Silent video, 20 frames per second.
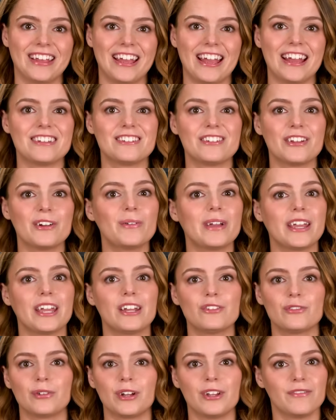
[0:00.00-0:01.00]
and no
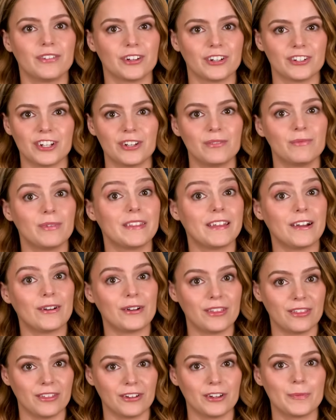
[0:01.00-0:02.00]
Android version
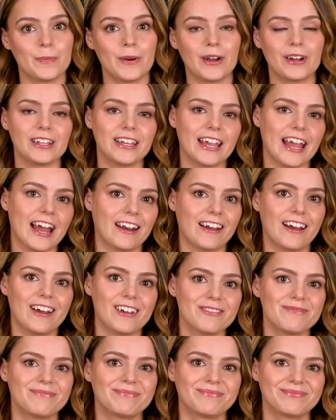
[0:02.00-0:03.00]
without a third-party
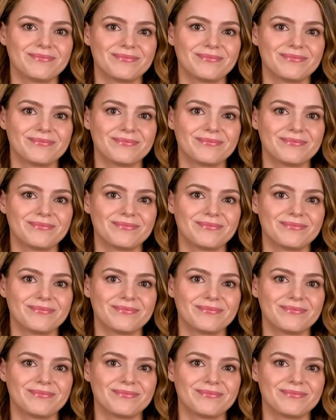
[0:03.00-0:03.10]
add-on.